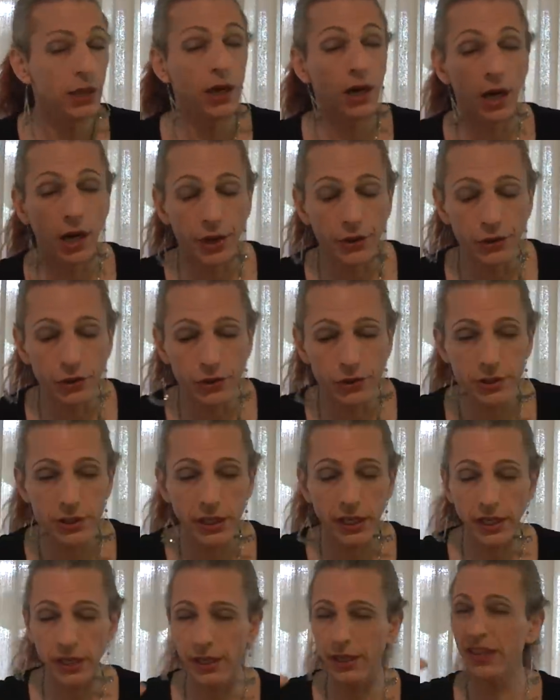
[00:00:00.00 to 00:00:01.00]

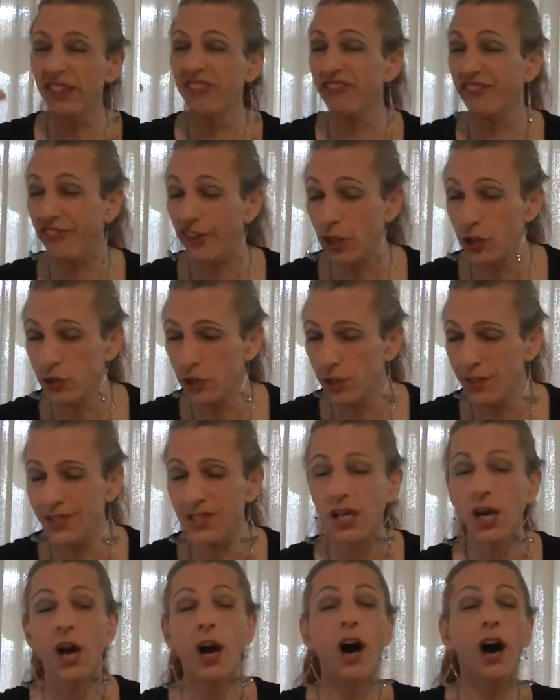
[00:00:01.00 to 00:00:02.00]
understanding, visions
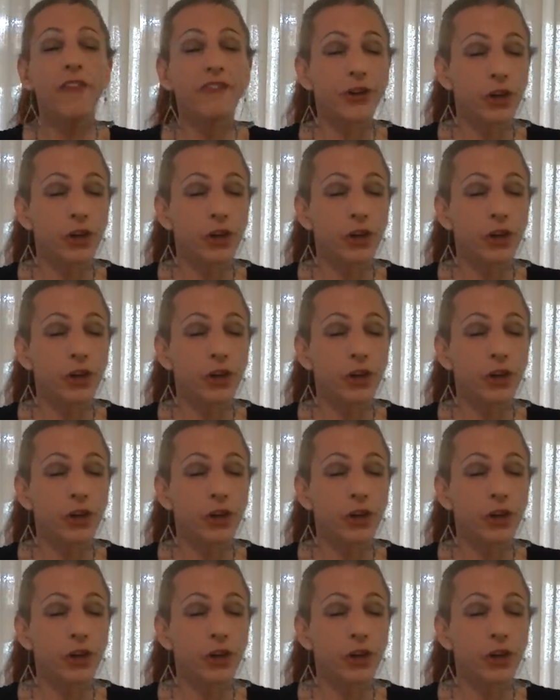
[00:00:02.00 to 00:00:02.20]
of